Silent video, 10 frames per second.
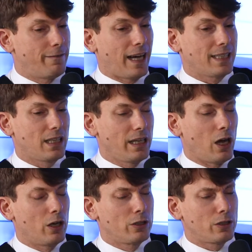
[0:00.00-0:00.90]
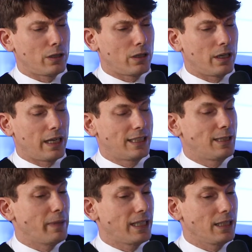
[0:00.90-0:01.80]
vastly
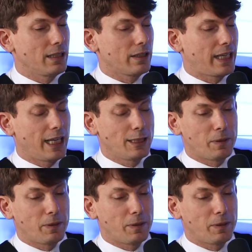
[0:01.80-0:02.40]
underestimating the case,